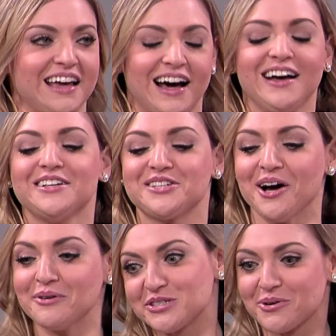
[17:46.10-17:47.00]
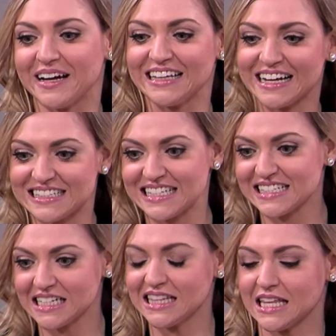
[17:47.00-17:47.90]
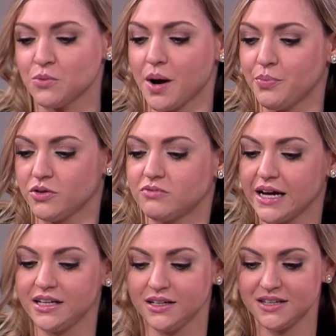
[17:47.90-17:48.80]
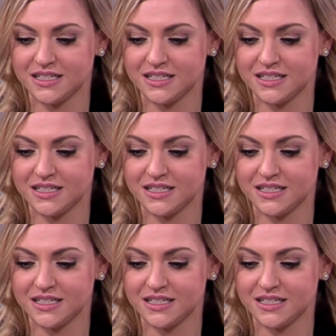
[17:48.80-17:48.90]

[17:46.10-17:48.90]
Yeah. So it's great. Like, it's this little thing where I put right in the